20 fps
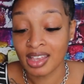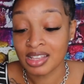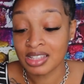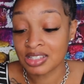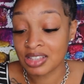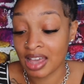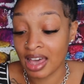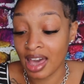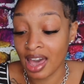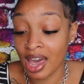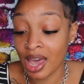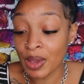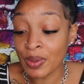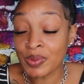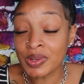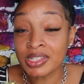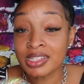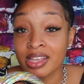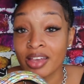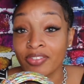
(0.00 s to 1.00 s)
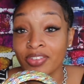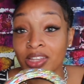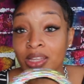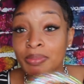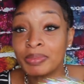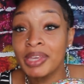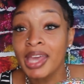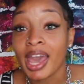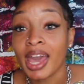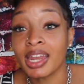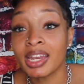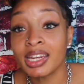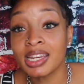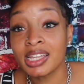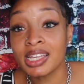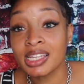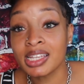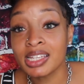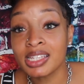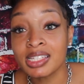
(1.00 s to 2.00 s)
So I will definitely be adding
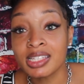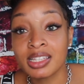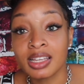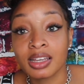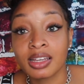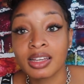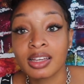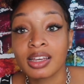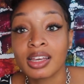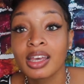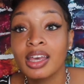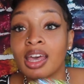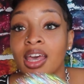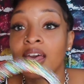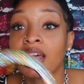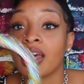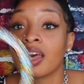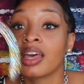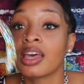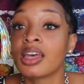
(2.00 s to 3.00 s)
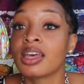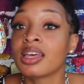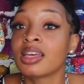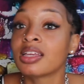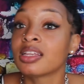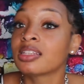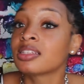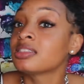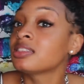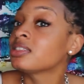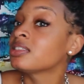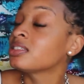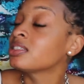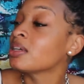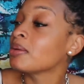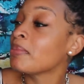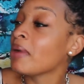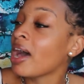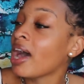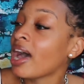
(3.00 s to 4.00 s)
these
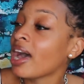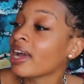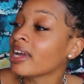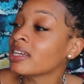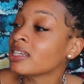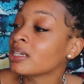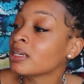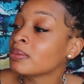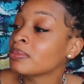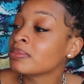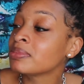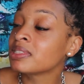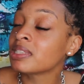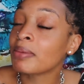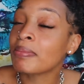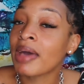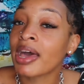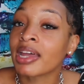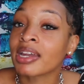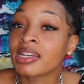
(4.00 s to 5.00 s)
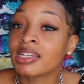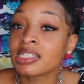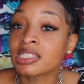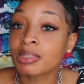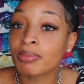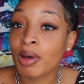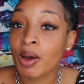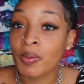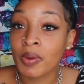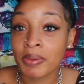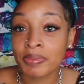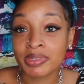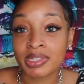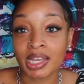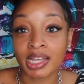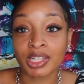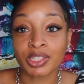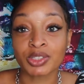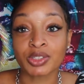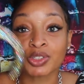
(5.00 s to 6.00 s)
to my items. I'm adding it to my
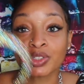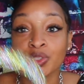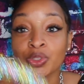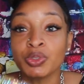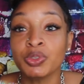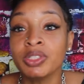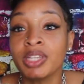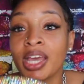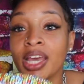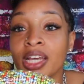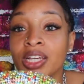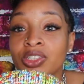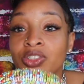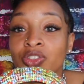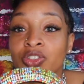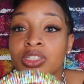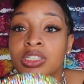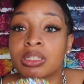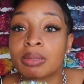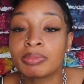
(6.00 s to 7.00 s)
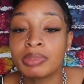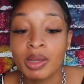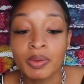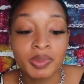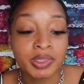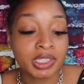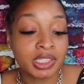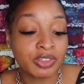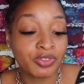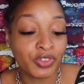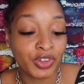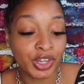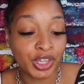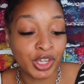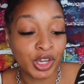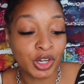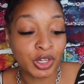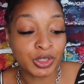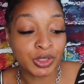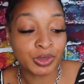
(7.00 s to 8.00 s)
website today as soon as I'm done with this
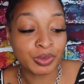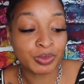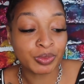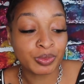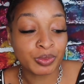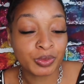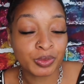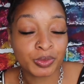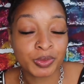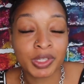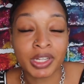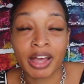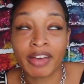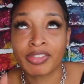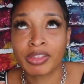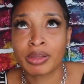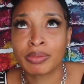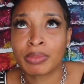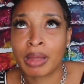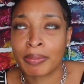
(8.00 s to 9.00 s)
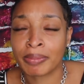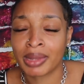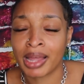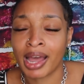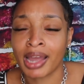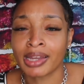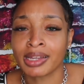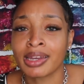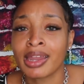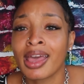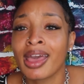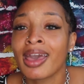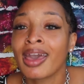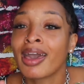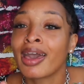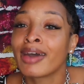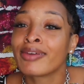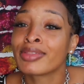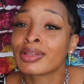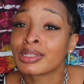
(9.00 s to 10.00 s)
video. Well, I'm lying.
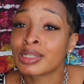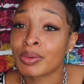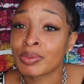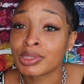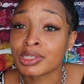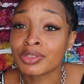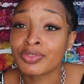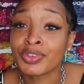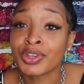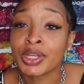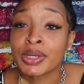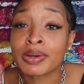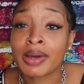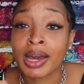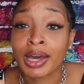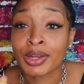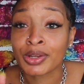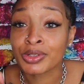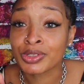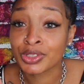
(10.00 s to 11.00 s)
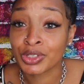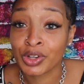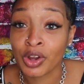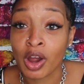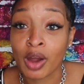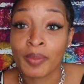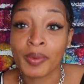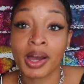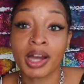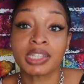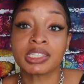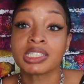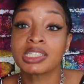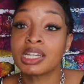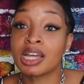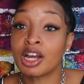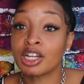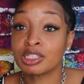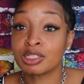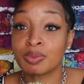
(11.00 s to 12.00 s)
After I'm done with this video, I gotta go to the car wash.
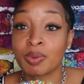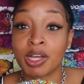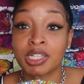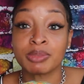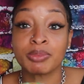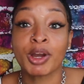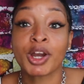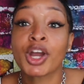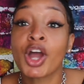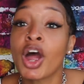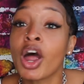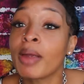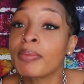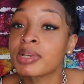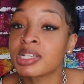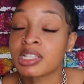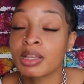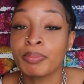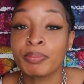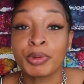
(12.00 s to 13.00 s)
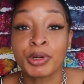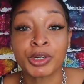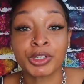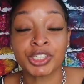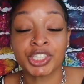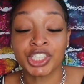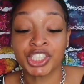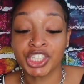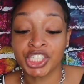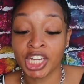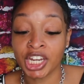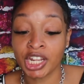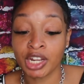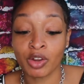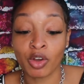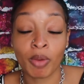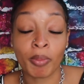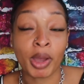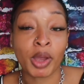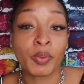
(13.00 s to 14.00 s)
Wash my car because a bird shitted
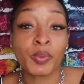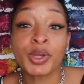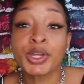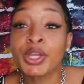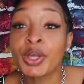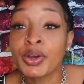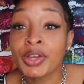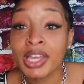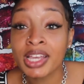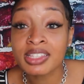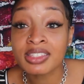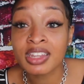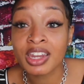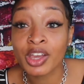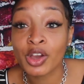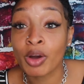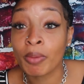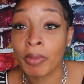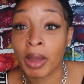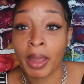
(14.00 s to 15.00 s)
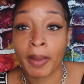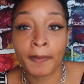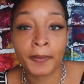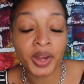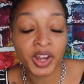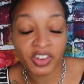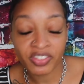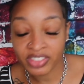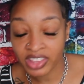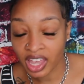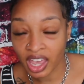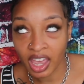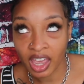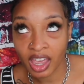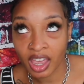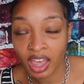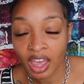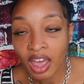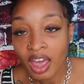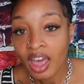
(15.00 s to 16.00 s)
on my window yesterday on my
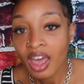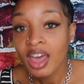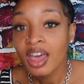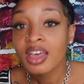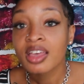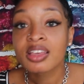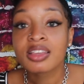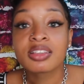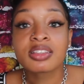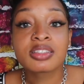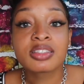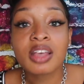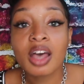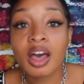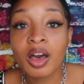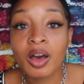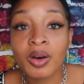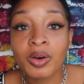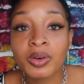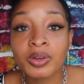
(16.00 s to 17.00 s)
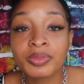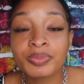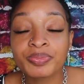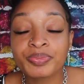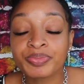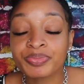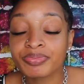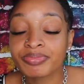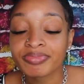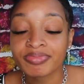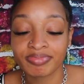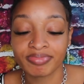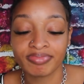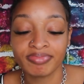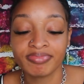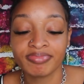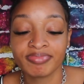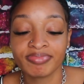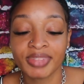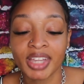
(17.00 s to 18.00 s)
birthday. So,
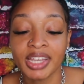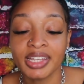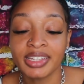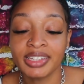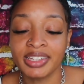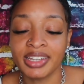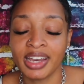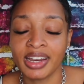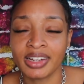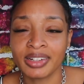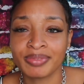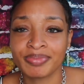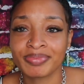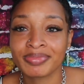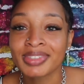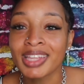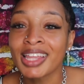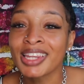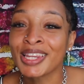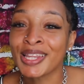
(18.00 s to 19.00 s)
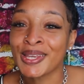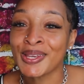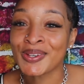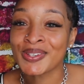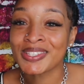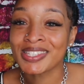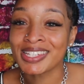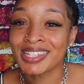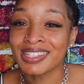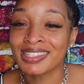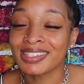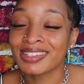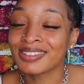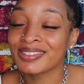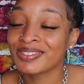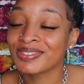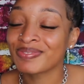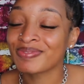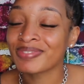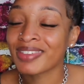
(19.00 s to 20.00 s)
yeah, Leo
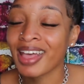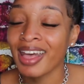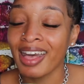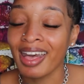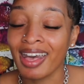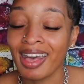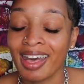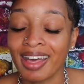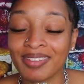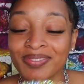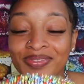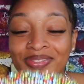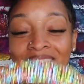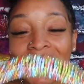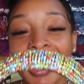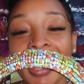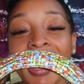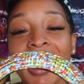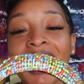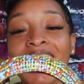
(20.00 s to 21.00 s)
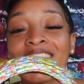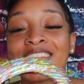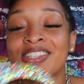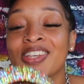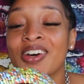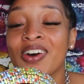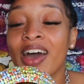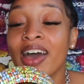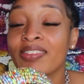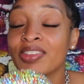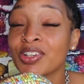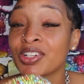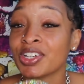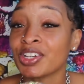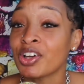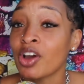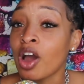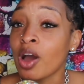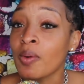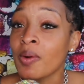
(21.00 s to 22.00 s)
season. So I have to go get a
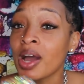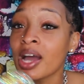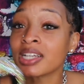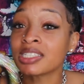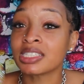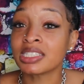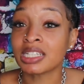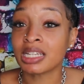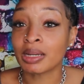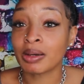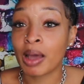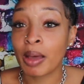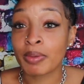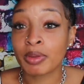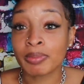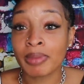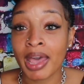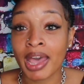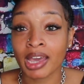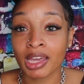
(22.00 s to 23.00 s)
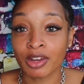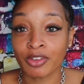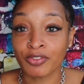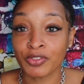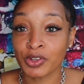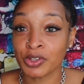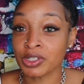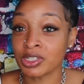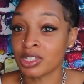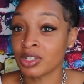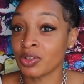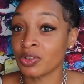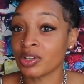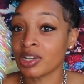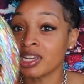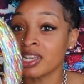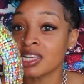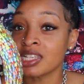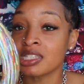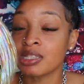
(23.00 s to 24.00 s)
car wash, and then I'm coming back and I'm focusing on
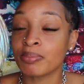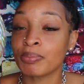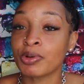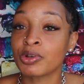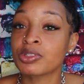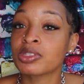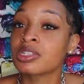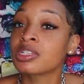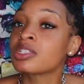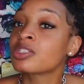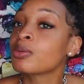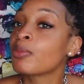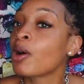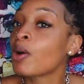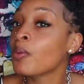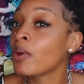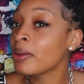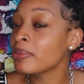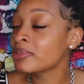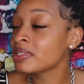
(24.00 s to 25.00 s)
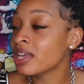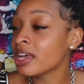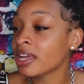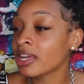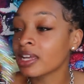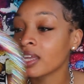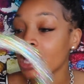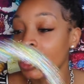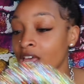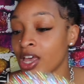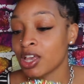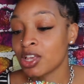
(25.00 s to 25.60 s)
this and posting this on my website.